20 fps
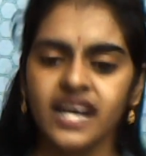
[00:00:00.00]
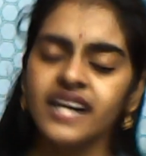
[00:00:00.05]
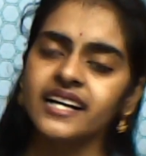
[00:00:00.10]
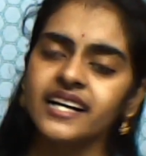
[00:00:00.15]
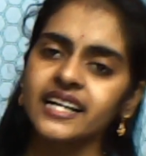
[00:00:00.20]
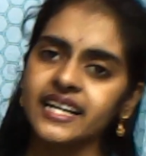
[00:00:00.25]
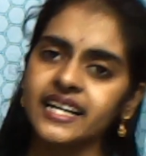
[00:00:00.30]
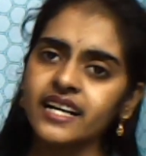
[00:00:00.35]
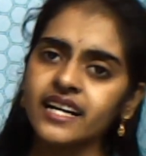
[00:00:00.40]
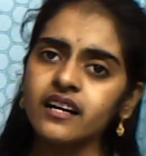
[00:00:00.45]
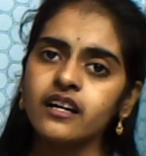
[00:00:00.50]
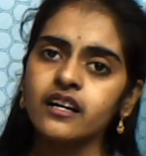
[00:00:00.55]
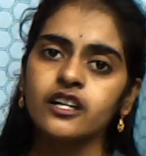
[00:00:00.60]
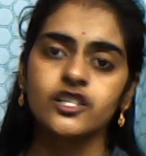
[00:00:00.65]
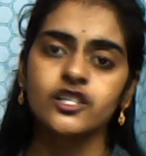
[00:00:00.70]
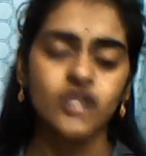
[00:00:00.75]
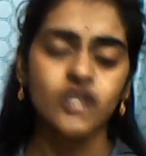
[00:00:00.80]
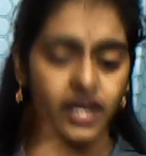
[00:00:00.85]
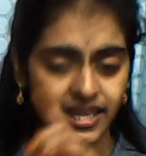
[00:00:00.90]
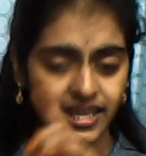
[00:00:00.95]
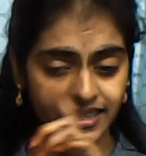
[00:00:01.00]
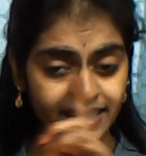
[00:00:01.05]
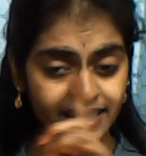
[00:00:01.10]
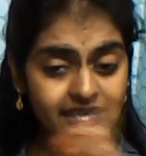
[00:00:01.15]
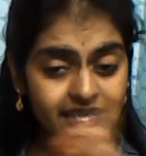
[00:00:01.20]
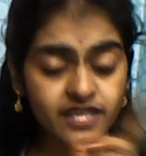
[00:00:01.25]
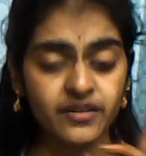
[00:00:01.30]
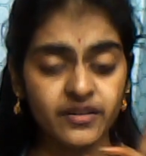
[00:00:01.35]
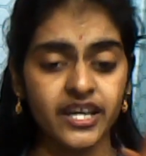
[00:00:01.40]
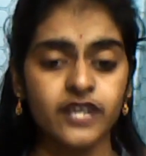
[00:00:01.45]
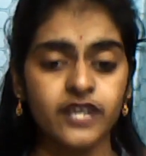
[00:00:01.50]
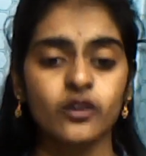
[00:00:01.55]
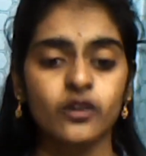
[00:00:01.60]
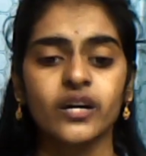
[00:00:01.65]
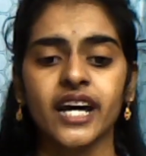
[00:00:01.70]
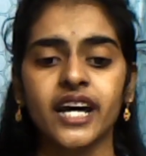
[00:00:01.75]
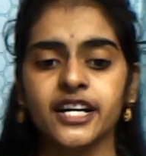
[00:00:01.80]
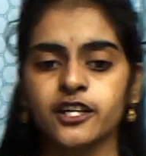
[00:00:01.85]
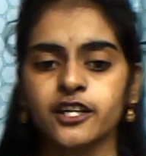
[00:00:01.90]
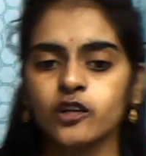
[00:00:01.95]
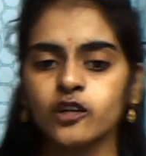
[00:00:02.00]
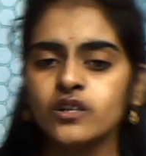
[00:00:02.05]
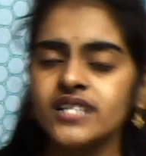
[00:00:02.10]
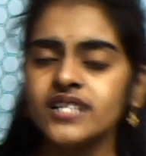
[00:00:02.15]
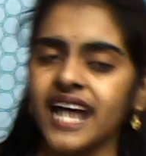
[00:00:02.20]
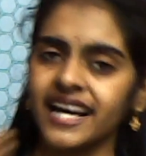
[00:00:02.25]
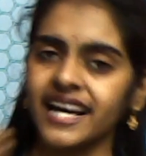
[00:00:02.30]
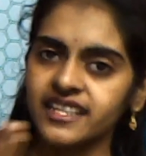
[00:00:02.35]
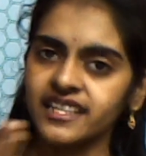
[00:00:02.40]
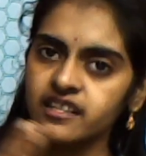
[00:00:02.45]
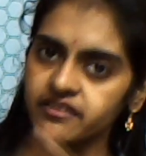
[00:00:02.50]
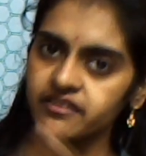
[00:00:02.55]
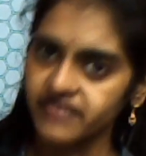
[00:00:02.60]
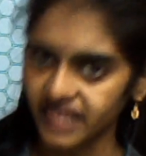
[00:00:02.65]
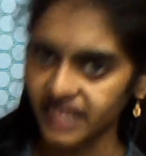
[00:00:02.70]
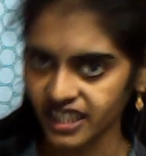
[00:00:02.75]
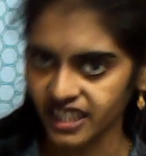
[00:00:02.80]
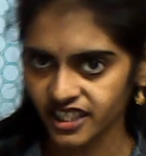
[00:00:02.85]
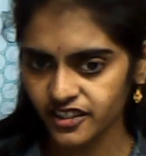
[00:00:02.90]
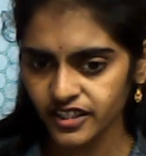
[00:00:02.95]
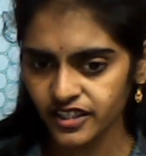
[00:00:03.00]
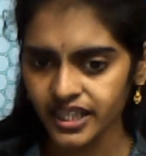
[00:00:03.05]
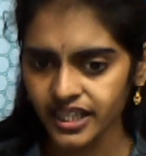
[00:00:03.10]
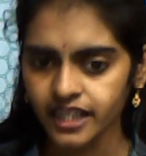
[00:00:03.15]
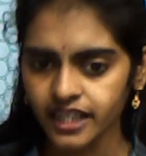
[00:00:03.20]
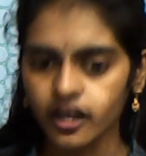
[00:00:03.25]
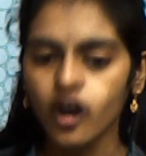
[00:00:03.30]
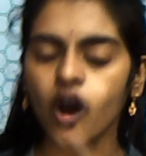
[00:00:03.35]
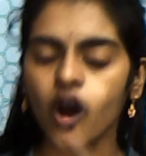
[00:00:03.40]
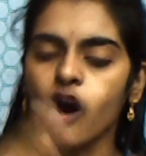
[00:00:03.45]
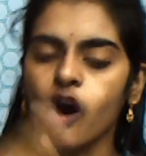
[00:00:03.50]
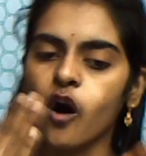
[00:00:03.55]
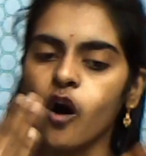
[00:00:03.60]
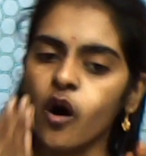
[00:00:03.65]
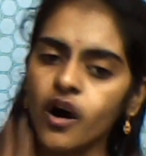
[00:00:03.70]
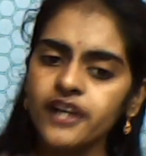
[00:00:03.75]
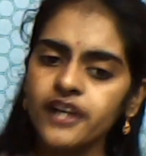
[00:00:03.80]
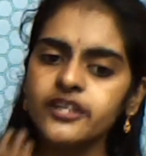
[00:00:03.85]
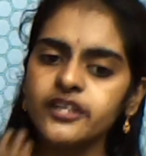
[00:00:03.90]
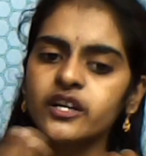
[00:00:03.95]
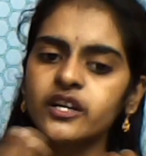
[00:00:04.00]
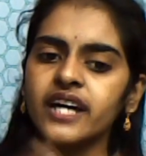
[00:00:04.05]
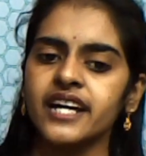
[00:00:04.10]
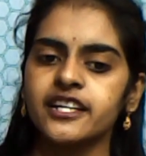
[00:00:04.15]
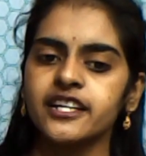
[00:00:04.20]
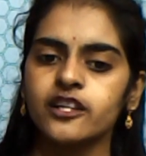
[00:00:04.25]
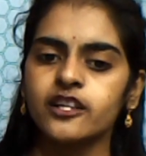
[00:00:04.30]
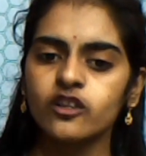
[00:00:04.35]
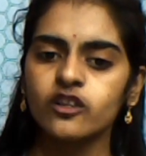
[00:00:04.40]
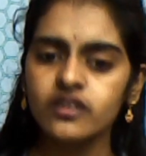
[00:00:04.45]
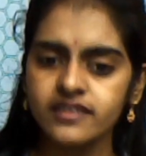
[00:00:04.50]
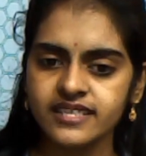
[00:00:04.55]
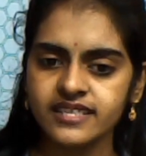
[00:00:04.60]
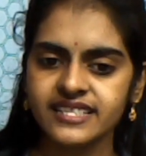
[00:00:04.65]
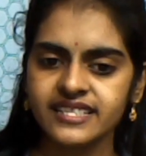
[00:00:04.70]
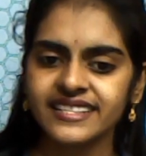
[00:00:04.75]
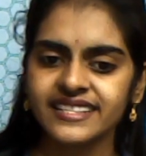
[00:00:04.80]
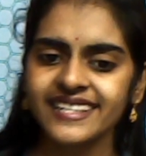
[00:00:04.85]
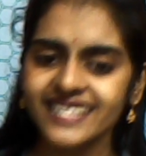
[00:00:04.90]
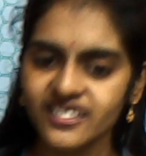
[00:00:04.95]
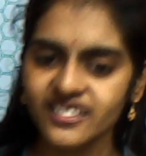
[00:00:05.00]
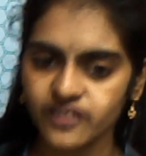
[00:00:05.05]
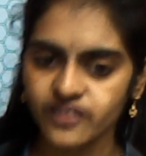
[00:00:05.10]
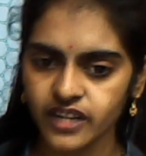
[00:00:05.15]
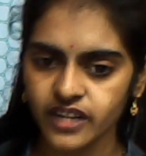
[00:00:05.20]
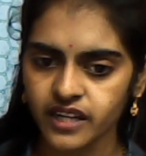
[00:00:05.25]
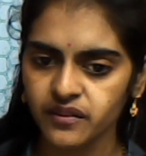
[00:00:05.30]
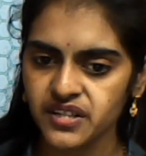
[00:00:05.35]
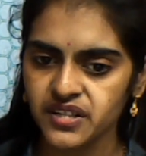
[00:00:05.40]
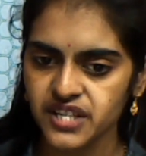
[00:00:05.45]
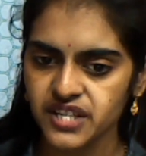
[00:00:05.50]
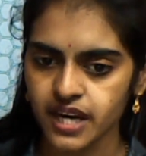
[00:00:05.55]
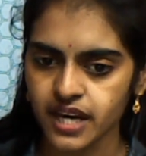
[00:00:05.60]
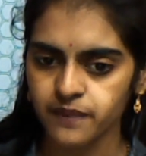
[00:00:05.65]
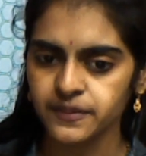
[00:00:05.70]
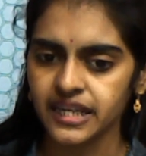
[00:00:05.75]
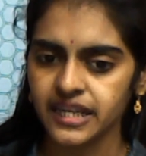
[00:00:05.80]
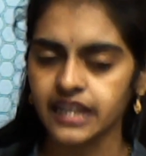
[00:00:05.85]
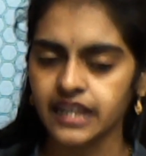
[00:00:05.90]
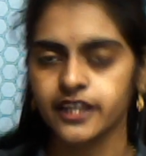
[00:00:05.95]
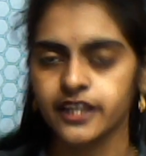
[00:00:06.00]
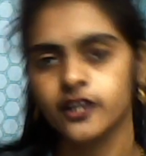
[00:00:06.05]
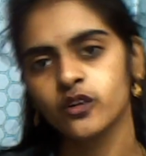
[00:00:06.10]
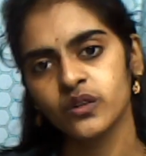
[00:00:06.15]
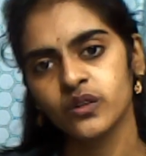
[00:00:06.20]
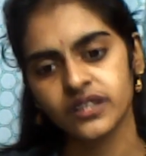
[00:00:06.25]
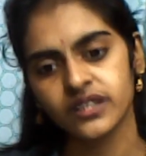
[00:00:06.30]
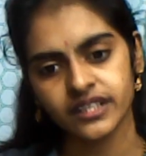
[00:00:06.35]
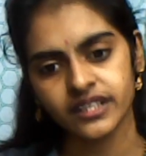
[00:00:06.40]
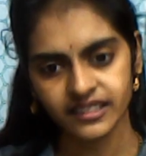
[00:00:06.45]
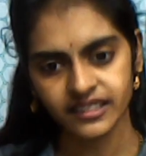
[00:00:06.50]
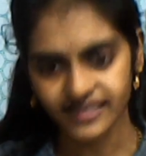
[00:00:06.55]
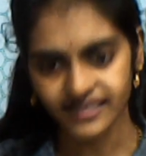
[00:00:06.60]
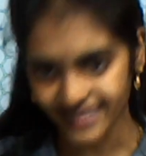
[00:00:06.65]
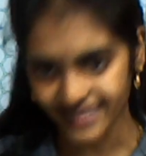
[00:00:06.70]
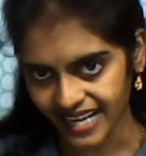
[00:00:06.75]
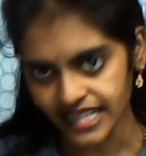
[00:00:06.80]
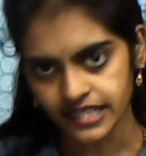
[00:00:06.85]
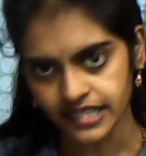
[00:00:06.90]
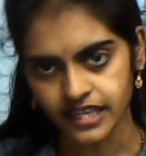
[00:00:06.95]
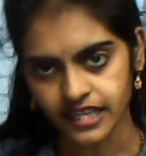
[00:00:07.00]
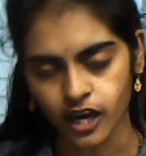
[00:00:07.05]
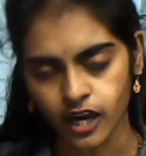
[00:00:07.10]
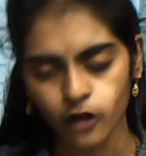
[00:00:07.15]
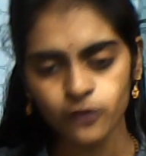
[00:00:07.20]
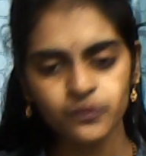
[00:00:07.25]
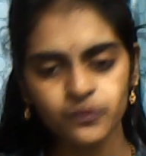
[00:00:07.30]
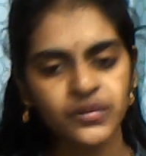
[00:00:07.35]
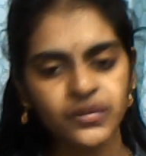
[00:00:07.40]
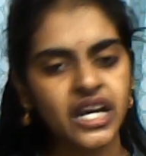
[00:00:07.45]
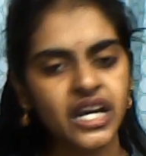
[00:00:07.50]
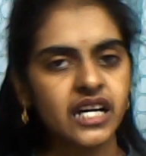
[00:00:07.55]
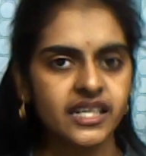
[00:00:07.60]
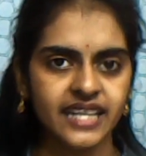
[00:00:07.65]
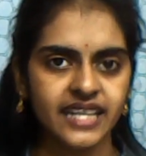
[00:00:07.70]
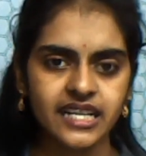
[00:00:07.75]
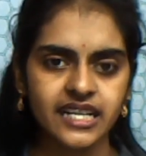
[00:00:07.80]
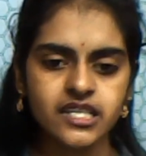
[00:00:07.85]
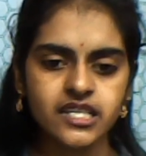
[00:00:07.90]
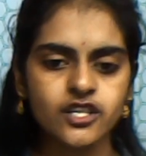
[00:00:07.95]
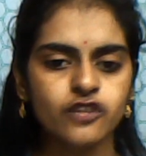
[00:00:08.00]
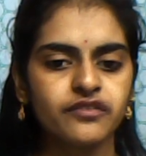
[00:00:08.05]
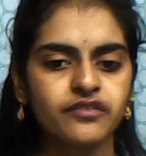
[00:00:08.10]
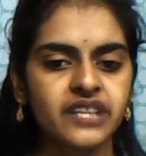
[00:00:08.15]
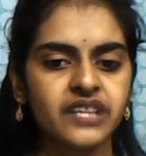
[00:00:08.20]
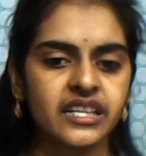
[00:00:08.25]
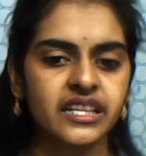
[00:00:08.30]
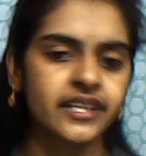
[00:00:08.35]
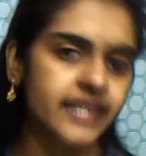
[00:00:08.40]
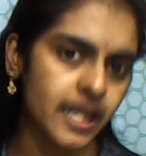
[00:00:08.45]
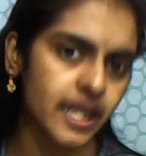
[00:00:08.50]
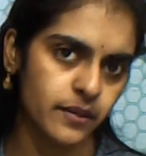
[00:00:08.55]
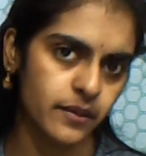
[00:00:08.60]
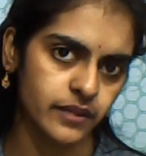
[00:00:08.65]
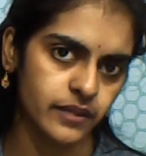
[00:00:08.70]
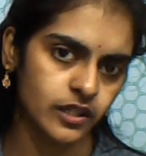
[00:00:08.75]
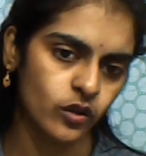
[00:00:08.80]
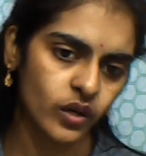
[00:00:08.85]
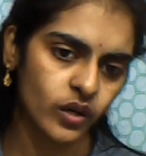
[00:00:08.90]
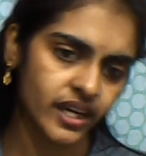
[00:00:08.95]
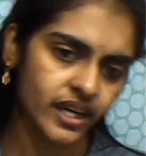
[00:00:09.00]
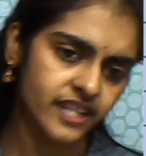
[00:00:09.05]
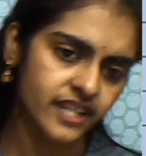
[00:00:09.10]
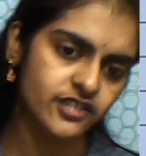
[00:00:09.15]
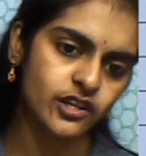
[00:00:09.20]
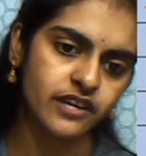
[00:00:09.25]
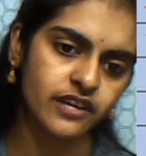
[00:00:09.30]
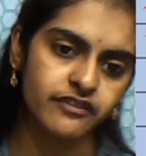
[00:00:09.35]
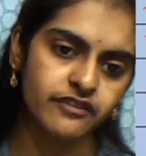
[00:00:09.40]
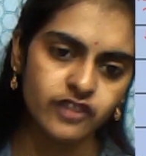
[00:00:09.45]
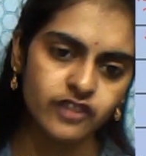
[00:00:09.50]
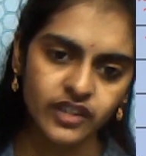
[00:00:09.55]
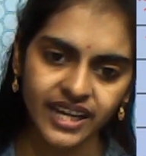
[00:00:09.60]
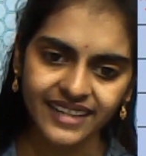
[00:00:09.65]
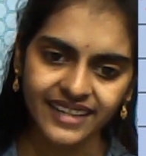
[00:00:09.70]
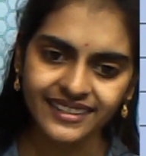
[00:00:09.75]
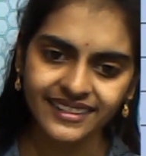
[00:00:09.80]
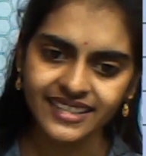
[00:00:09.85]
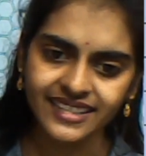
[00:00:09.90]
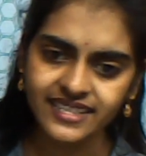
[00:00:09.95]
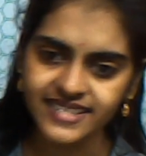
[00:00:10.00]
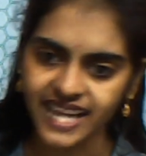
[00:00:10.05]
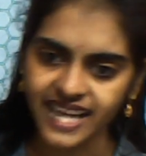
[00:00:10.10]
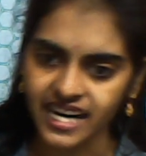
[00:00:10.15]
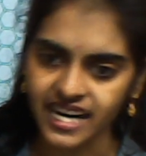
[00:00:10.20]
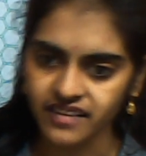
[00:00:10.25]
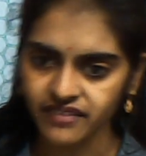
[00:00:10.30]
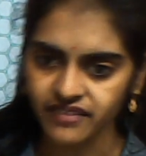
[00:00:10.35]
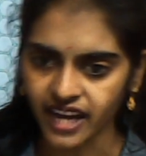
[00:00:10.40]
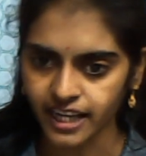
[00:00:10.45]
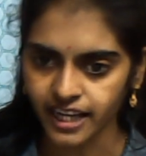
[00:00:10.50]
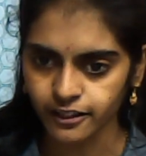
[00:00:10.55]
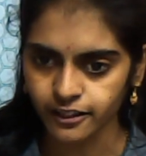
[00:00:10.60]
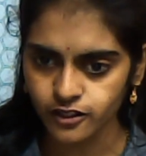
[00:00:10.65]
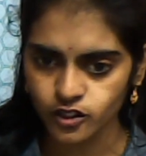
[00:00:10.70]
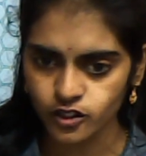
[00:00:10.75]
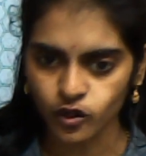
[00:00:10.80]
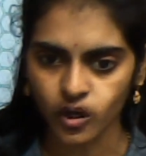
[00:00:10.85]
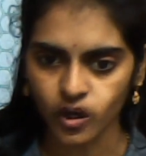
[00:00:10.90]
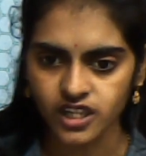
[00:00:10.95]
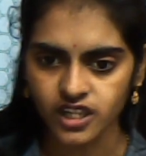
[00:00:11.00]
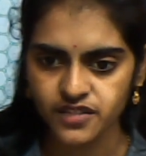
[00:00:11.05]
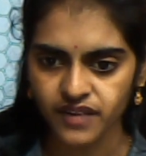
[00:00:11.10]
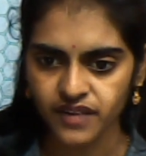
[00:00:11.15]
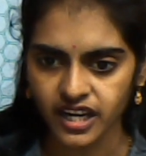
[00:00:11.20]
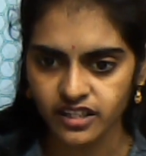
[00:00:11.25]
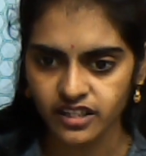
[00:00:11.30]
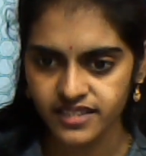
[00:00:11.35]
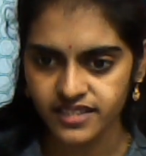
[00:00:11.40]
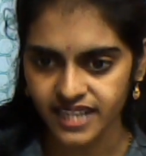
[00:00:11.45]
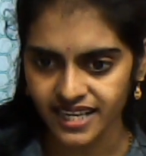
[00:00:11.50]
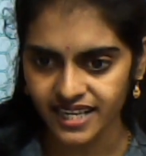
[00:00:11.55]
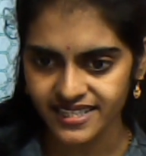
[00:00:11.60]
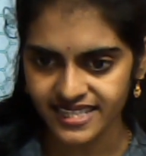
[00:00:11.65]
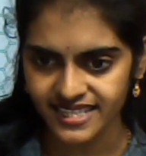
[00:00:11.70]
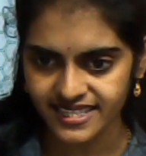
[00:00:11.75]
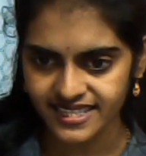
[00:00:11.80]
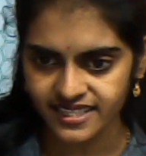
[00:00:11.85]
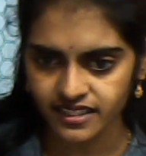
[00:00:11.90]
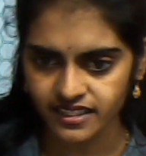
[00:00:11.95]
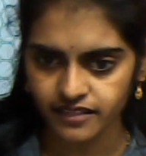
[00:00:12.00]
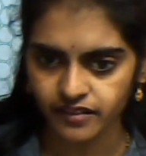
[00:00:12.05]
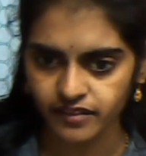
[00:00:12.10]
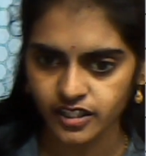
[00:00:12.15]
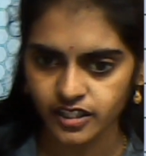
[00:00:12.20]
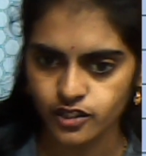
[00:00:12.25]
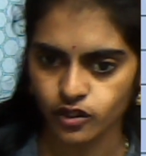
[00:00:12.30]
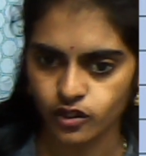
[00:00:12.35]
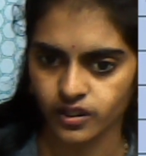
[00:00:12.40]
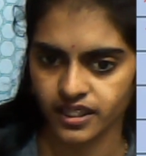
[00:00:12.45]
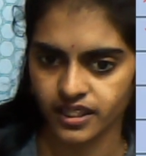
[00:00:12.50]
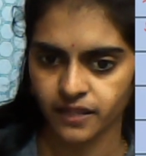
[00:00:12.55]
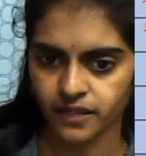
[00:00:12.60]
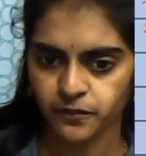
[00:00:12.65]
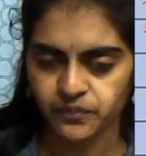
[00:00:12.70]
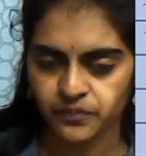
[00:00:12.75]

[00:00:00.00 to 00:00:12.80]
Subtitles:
Clear? So in this way, you can use either finger trick or you can use this trick which I am telling you right now. Yes, to fill the table. Okay, so if you get the sine values, cos values are just the reverse order.